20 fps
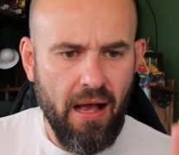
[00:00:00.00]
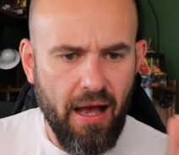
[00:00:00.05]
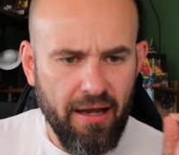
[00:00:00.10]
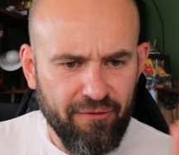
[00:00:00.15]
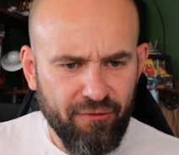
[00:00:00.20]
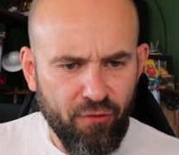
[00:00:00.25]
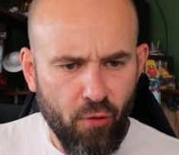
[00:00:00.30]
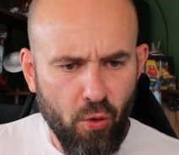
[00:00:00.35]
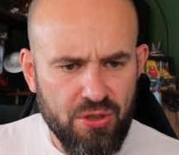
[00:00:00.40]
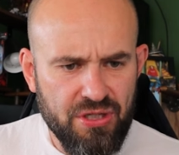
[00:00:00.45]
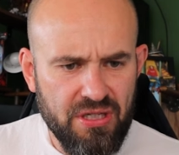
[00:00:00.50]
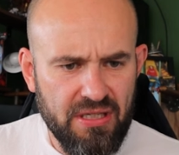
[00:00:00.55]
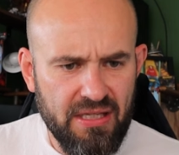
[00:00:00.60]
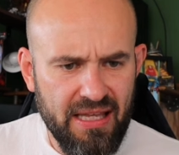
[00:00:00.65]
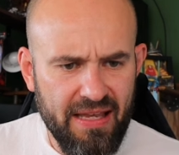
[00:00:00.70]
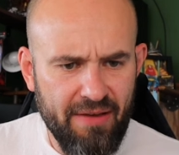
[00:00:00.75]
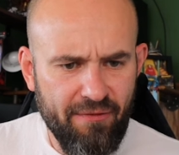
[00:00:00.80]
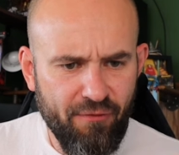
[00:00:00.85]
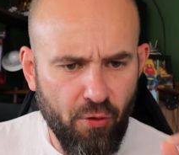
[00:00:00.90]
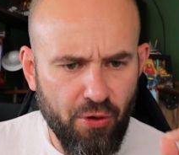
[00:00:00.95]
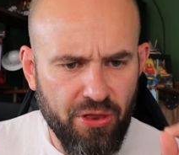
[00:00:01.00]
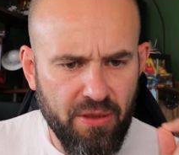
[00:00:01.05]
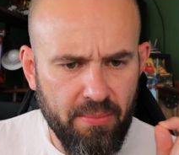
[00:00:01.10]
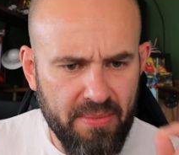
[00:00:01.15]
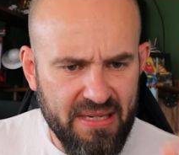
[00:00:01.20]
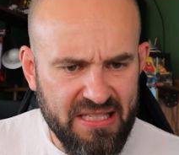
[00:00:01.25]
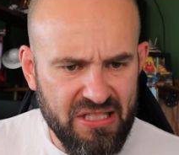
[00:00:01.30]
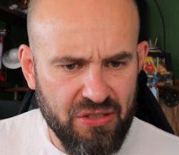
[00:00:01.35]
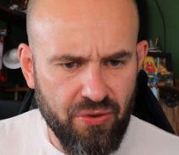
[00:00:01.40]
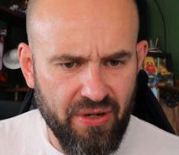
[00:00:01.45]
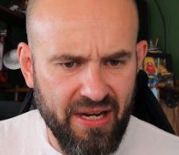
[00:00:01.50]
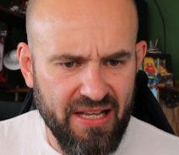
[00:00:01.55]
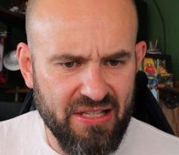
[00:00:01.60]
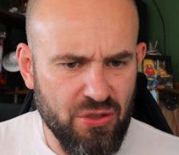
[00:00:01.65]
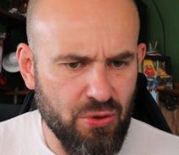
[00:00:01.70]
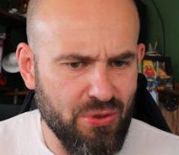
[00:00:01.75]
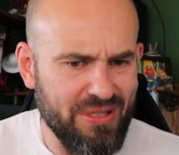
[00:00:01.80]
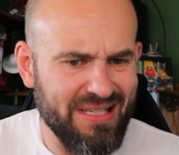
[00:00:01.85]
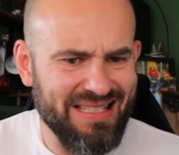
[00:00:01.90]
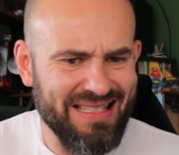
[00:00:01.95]
Unfortunately for the
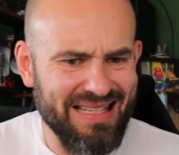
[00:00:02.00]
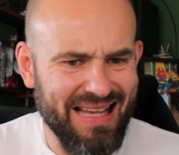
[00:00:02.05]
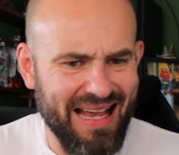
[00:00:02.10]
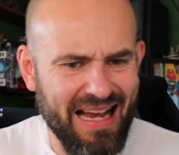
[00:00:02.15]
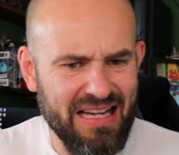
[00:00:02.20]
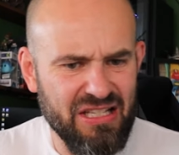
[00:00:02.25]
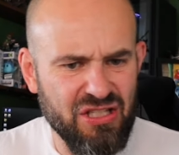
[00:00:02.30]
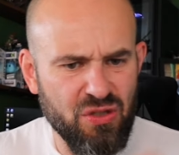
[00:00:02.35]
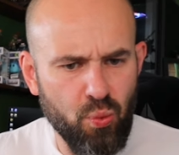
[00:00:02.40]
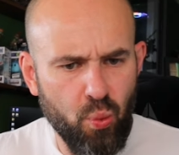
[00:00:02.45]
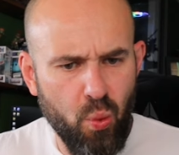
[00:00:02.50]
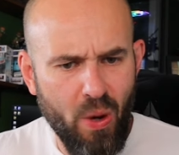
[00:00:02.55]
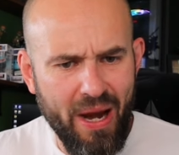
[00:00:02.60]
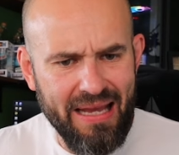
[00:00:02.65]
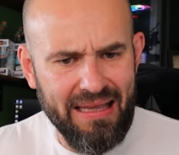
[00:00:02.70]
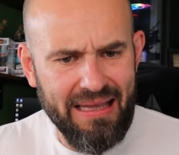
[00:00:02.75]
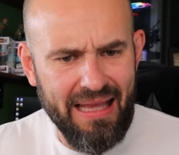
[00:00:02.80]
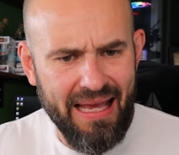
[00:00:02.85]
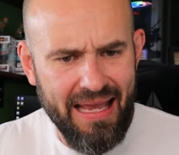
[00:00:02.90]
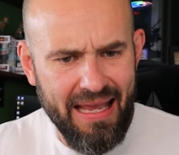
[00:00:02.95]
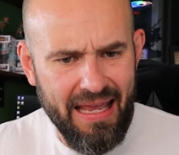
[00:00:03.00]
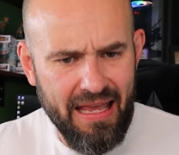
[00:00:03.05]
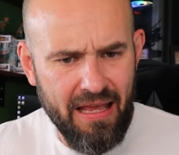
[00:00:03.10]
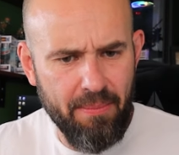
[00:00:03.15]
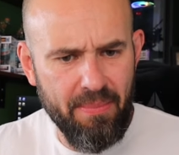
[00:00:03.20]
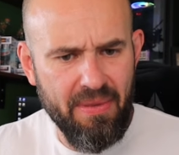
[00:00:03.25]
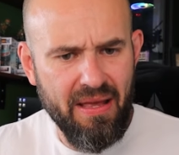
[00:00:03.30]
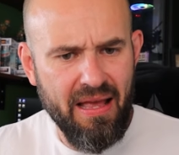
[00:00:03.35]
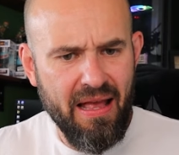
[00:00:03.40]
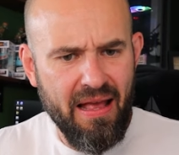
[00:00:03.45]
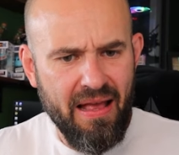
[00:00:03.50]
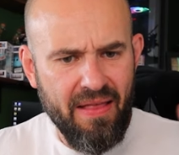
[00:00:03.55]
miscreants who decide to waylay him,